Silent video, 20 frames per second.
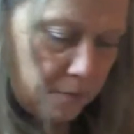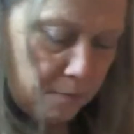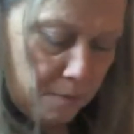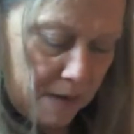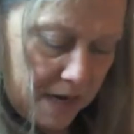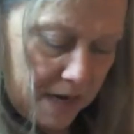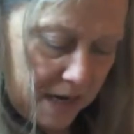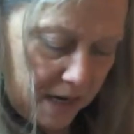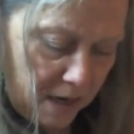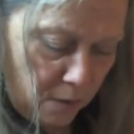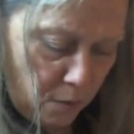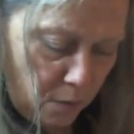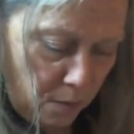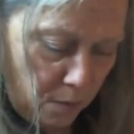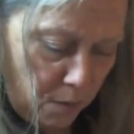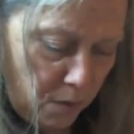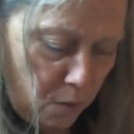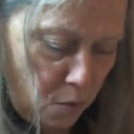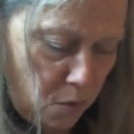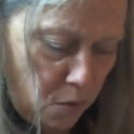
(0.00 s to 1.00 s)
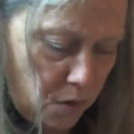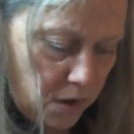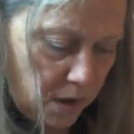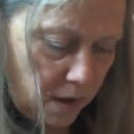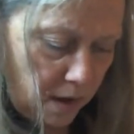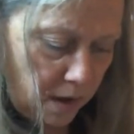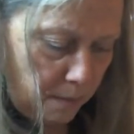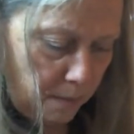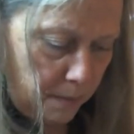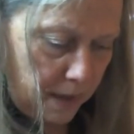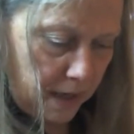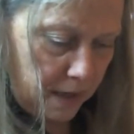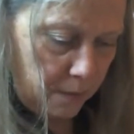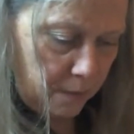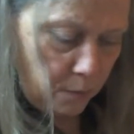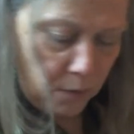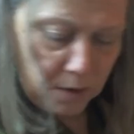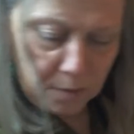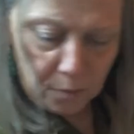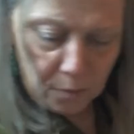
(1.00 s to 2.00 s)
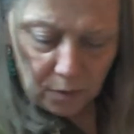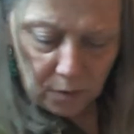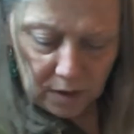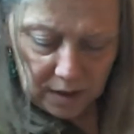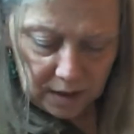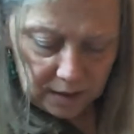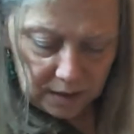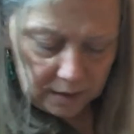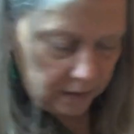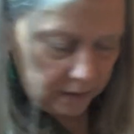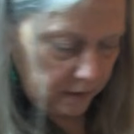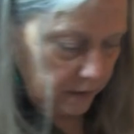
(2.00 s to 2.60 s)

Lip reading: making one with watercolour paint, weren't